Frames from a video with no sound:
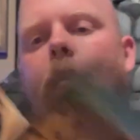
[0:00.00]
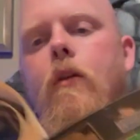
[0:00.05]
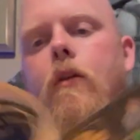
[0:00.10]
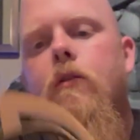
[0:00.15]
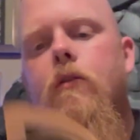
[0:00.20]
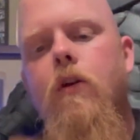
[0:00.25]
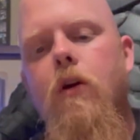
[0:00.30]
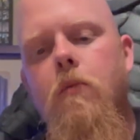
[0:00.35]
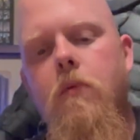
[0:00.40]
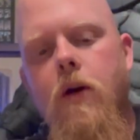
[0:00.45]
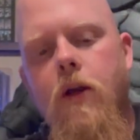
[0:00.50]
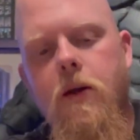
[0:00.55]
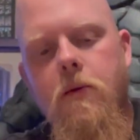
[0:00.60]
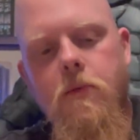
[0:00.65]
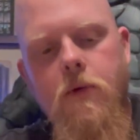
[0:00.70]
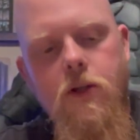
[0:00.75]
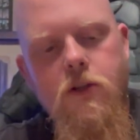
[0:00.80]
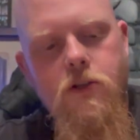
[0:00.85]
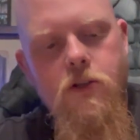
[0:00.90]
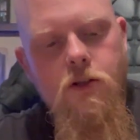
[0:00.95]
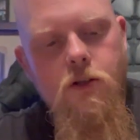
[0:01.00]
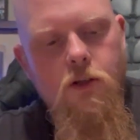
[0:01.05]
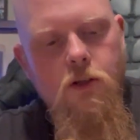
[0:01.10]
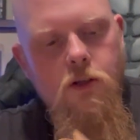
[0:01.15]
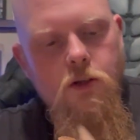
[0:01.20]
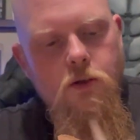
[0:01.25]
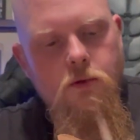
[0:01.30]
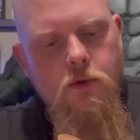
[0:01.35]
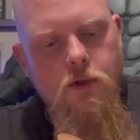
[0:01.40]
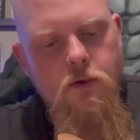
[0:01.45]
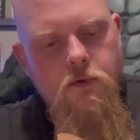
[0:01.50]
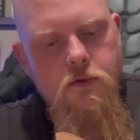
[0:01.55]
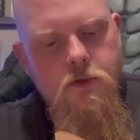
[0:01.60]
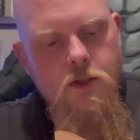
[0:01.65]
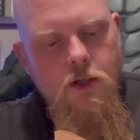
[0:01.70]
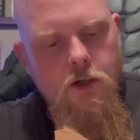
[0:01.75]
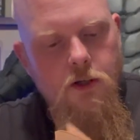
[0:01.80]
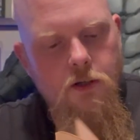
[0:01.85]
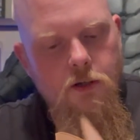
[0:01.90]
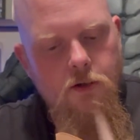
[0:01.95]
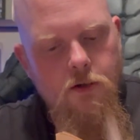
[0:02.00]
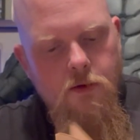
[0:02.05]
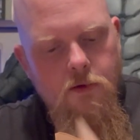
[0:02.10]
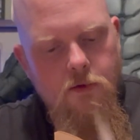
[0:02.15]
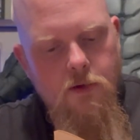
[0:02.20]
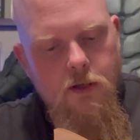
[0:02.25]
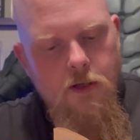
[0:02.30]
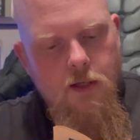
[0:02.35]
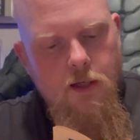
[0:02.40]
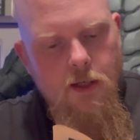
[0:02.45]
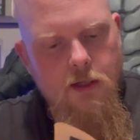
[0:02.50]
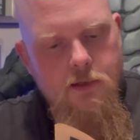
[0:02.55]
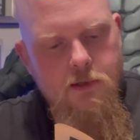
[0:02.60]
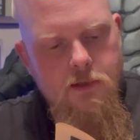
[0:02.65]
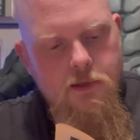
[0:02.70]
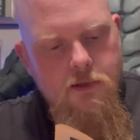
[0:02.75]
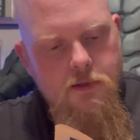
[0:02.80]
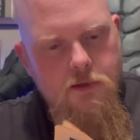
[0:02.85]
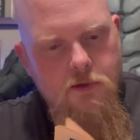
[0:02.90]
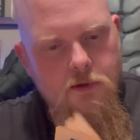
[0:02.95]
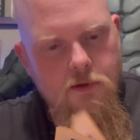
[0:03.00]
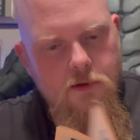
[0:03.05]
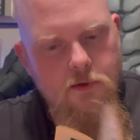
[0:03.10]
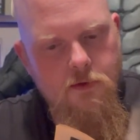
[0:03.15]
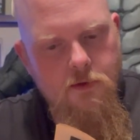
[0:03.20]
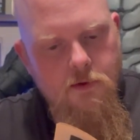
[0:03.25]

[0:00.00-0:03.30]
Nobody mentioned to Luke when he was younger that he had a sister.